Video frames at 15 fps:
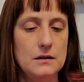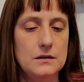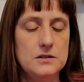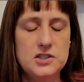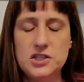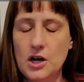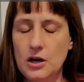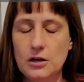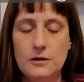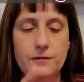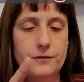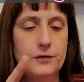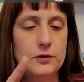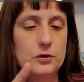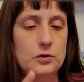junk
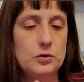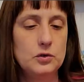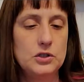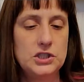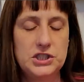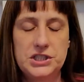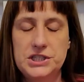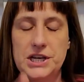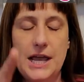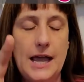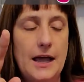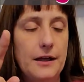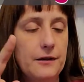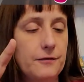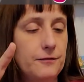food,
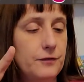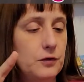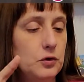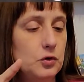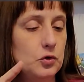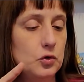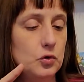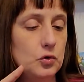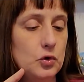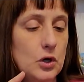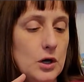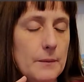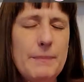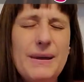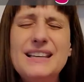snack food,
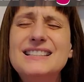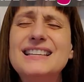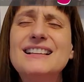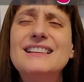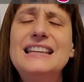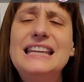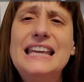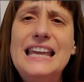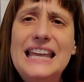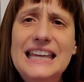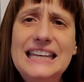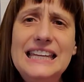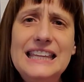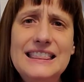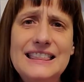basically
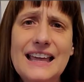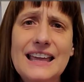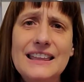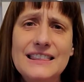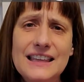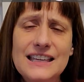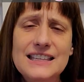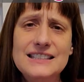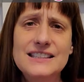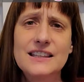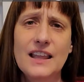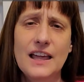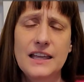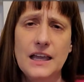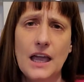anything that isn't
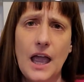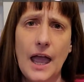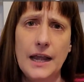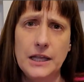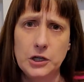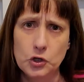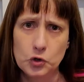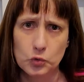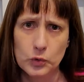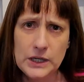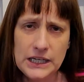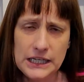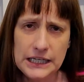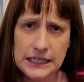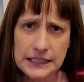like an
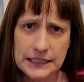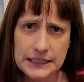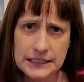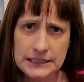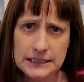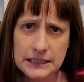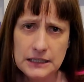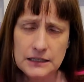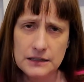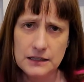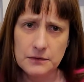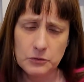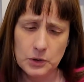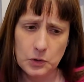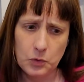ingredient
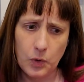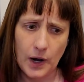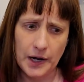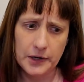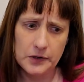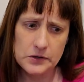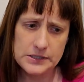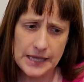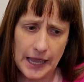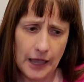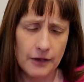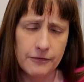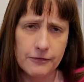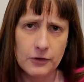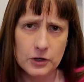that requires
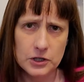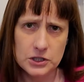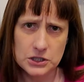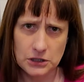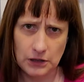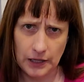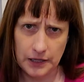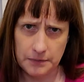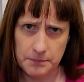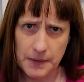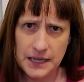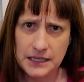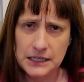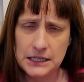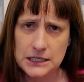effort to like
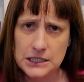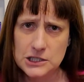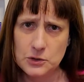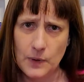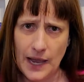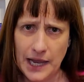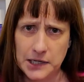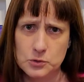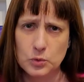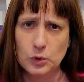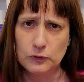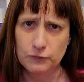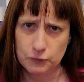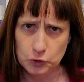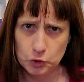make it into actual
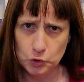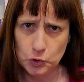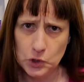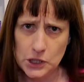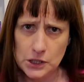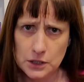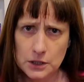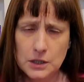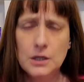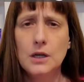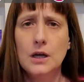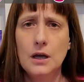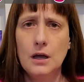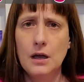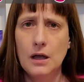food.
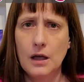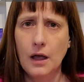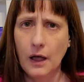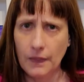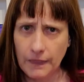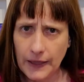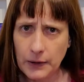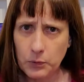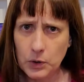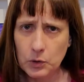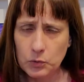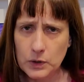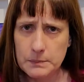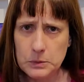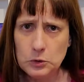They will
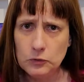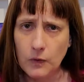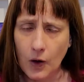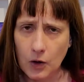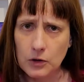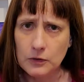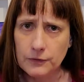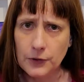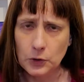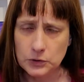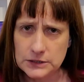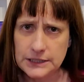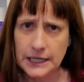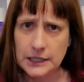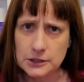remove all of
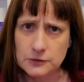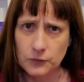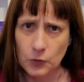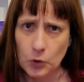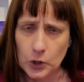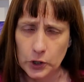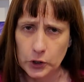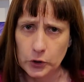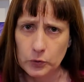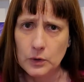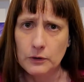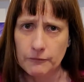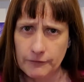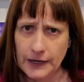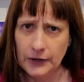those things for you
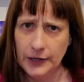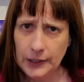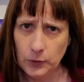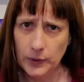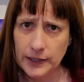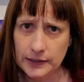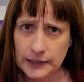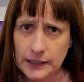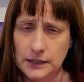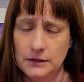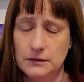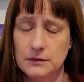very quickly.